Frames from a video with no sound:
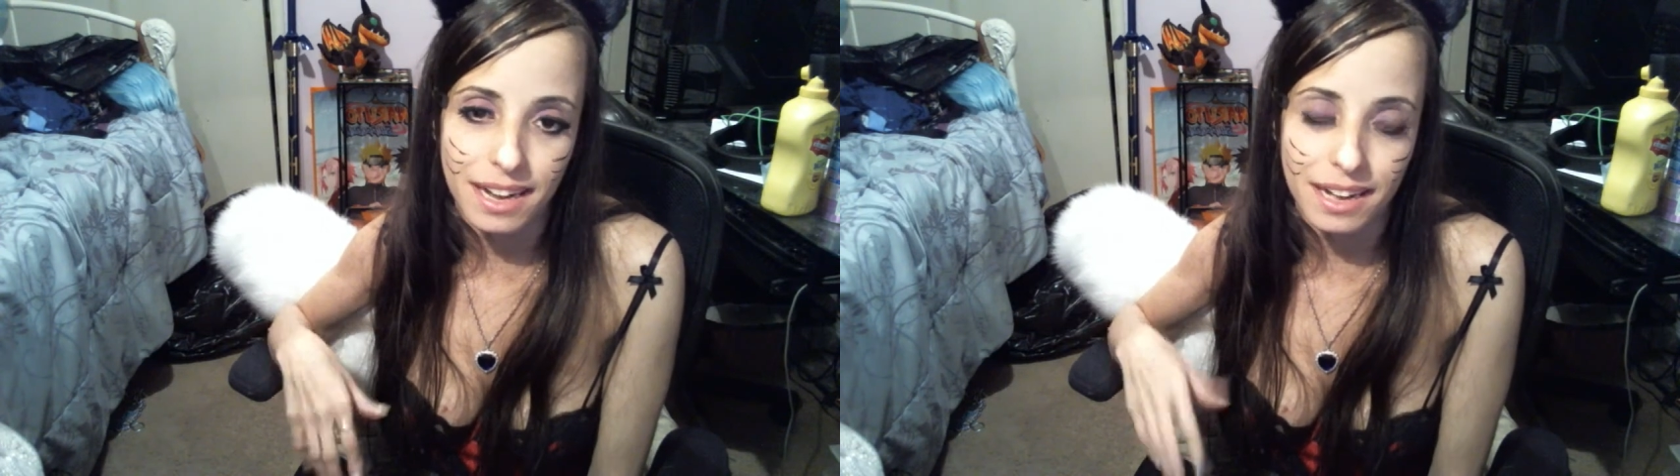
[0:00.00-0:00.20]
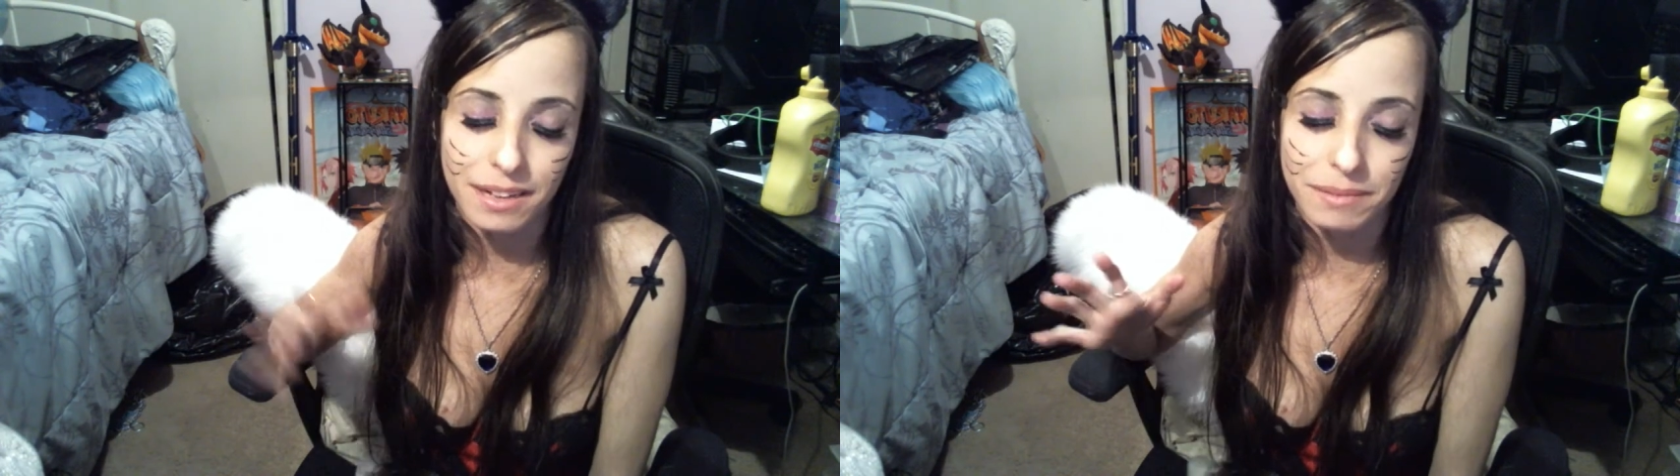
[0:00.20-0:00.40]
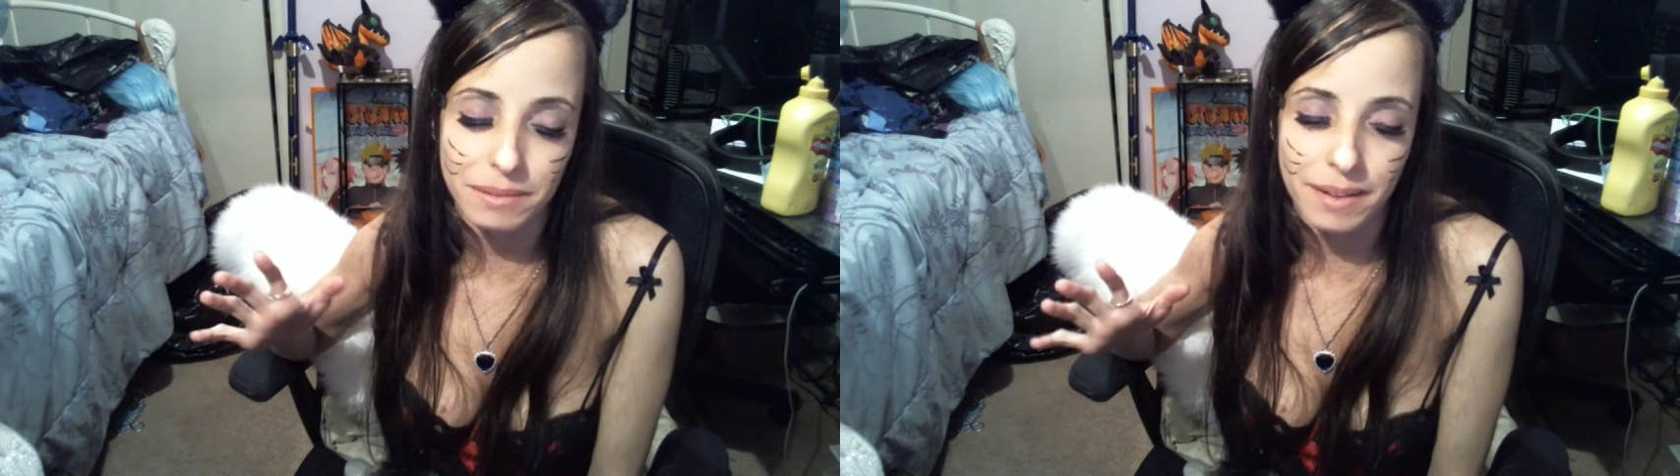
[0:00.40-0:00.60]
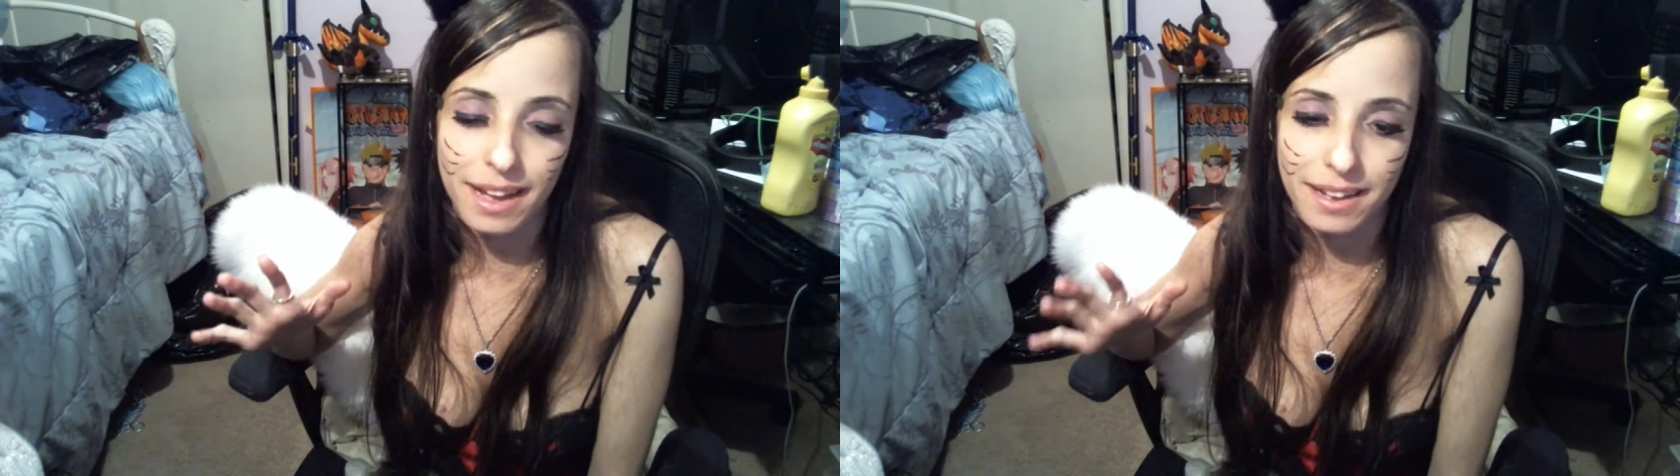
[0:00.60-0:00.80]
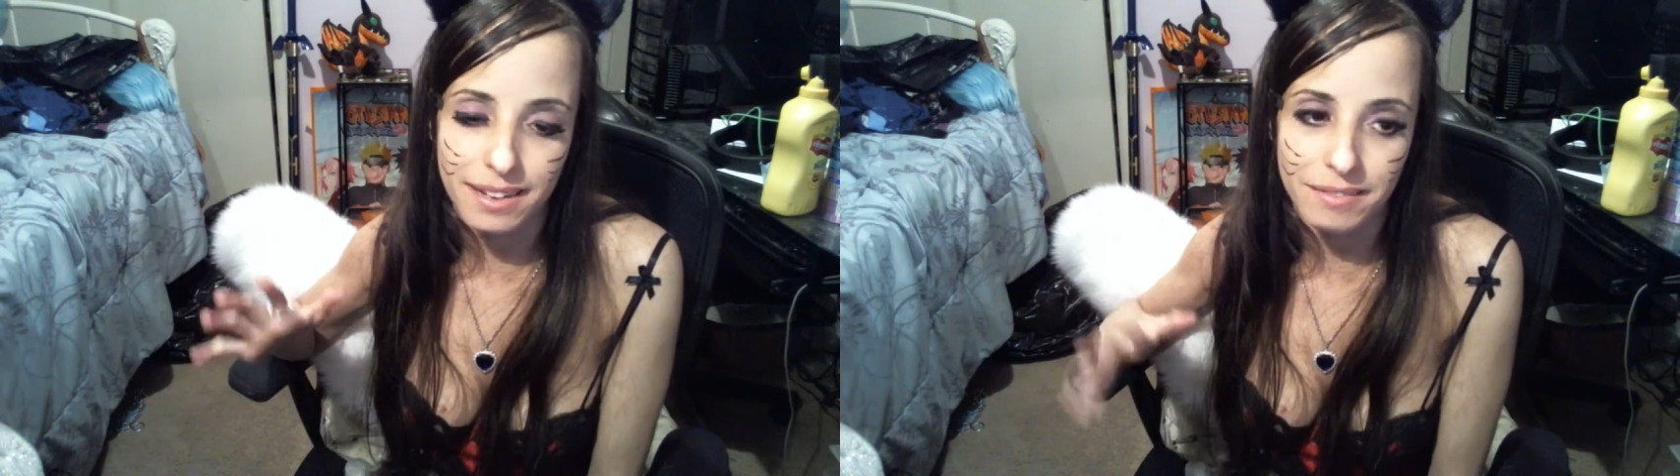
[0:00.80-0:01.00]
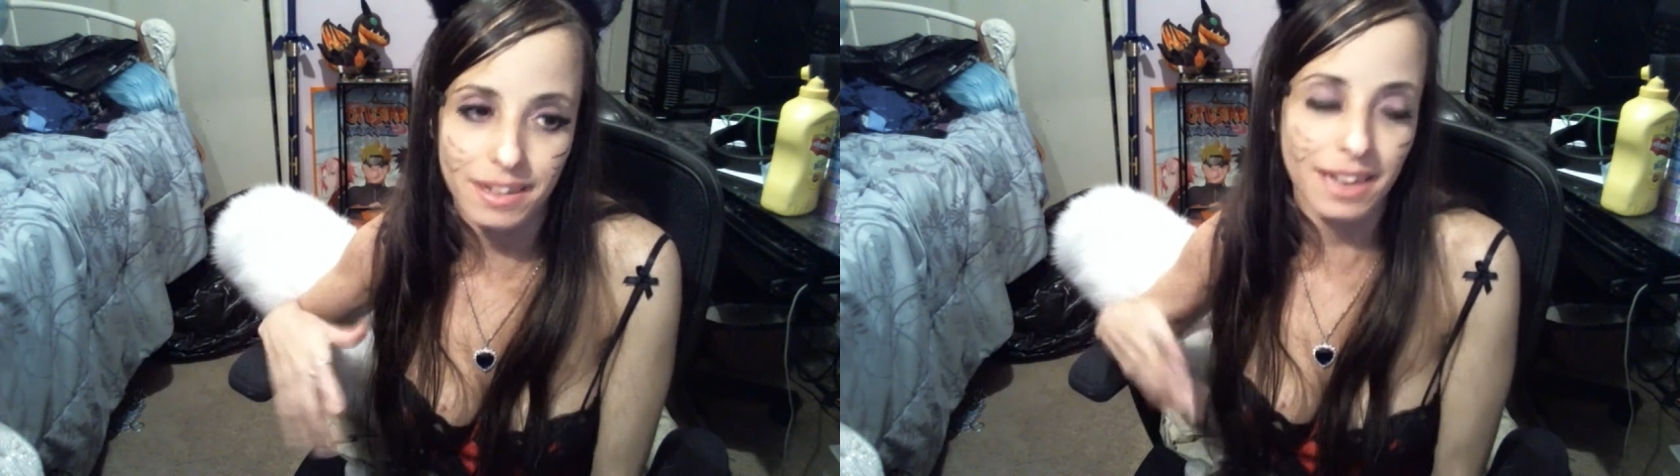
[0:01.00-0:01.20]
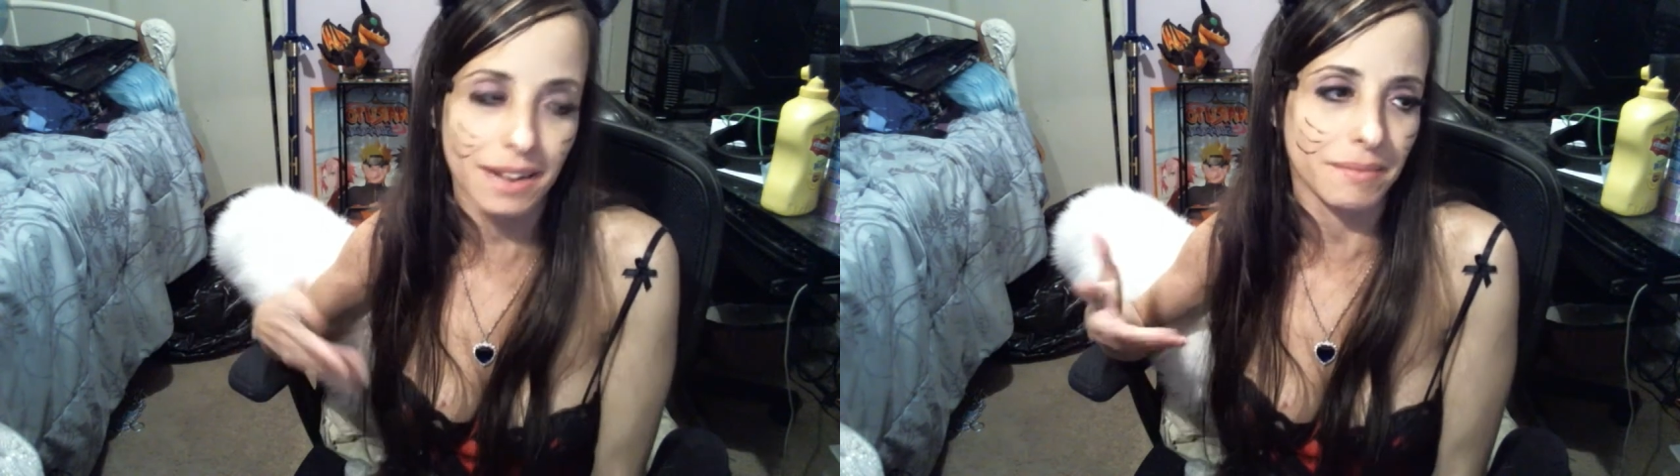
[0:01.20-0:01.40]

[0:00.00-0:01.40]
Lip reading: I'll be back. Well, yeah,